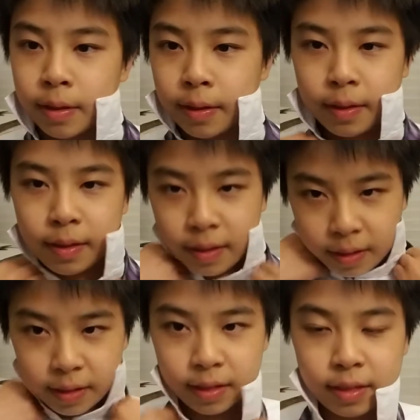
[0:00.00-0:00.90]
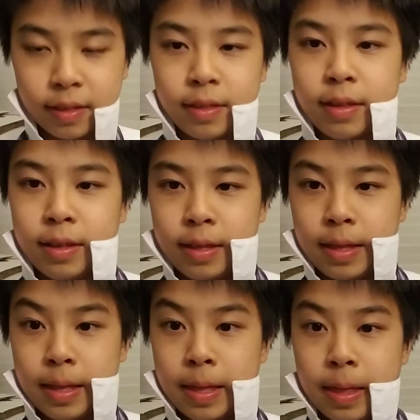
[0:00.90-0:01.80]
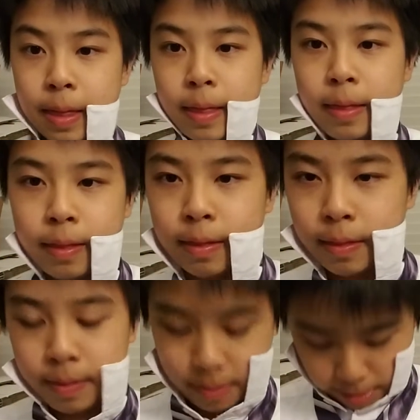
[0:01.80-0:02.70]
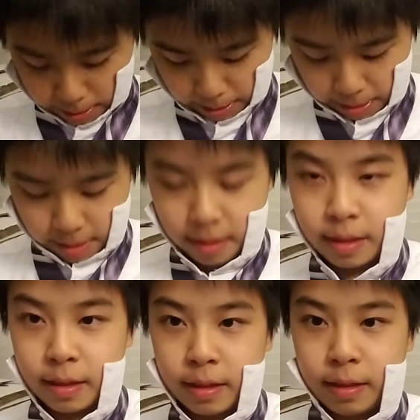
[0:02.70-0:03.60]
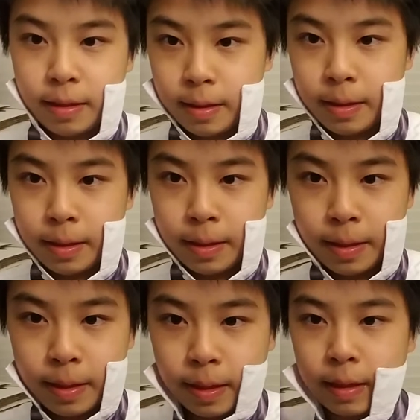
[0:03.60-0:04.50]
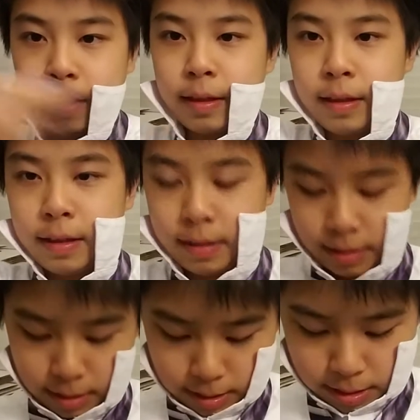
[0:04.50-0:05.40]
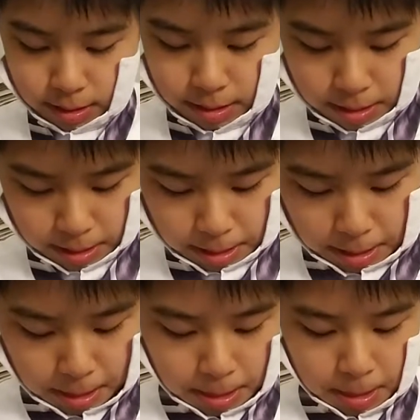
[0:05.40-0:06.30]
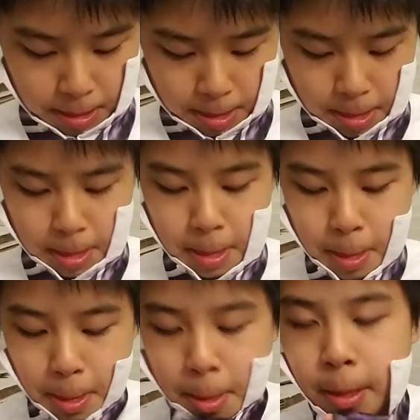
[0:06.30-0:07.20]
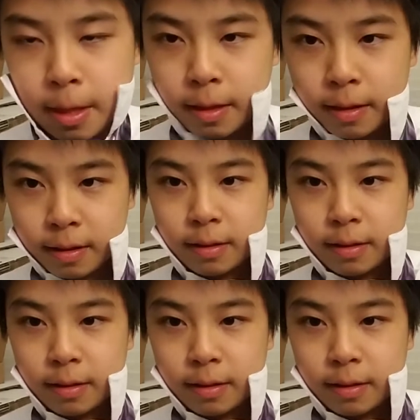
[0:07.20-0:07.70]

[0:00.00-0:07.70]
(silence)